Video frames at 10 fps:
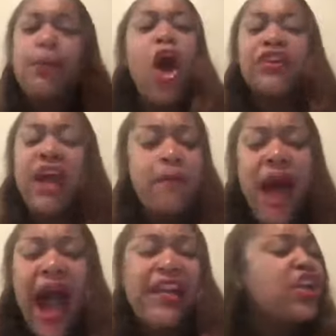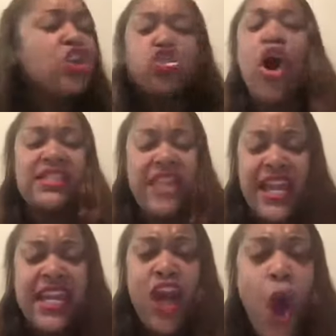blow your mind and the doors that
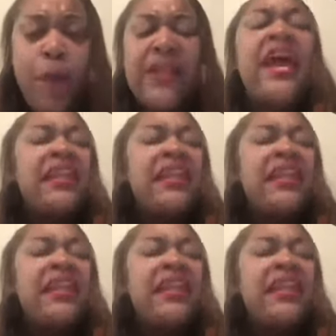he opened